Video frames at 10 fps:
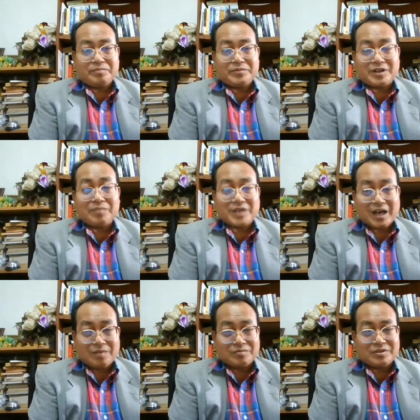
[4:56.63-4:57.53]

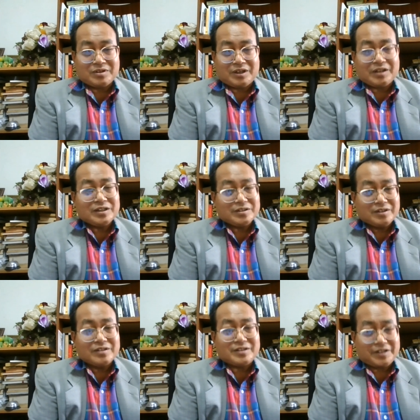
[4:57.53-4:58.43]
sometimes it is
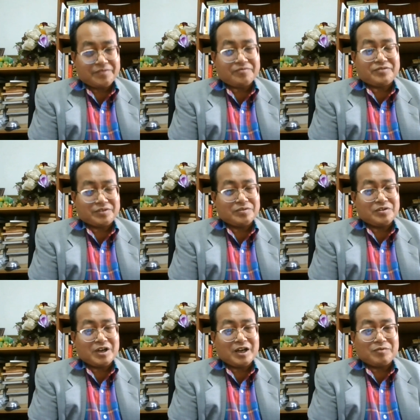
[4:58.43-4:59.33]
not safe. So
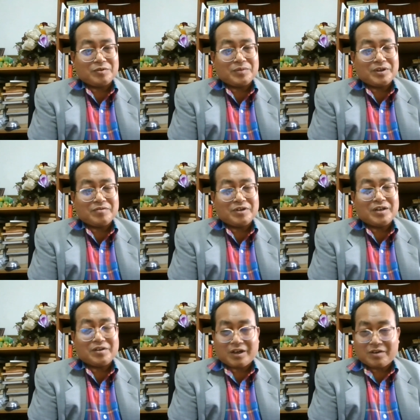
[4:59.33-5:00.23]
you have to be
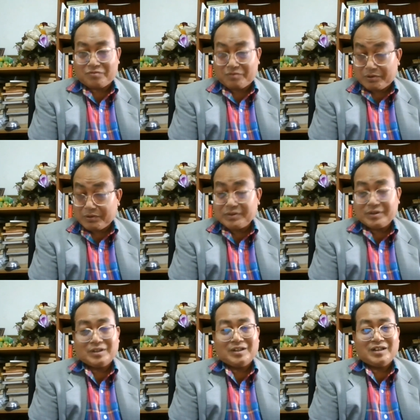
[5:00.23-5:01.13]
really careful.
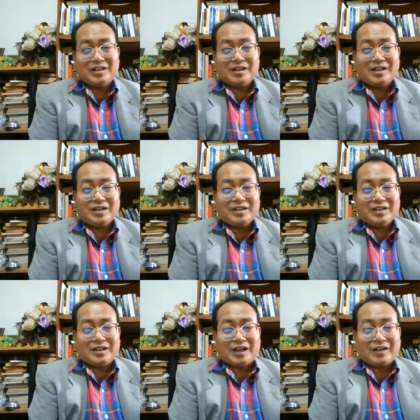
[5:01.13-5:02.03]

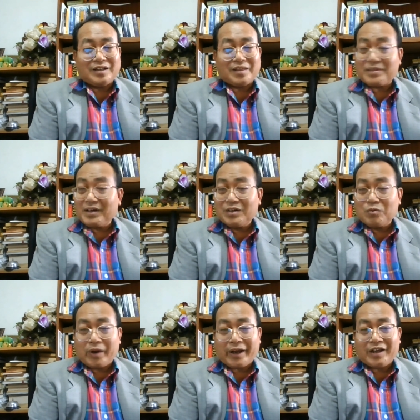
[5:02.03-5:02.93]
And the third
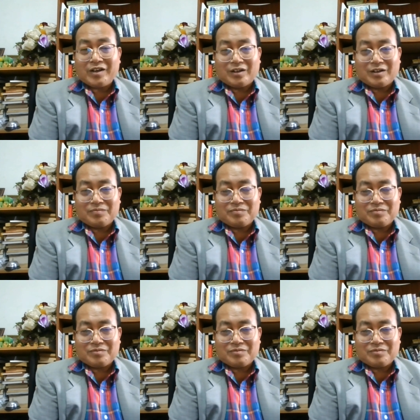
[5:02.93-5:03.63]
way of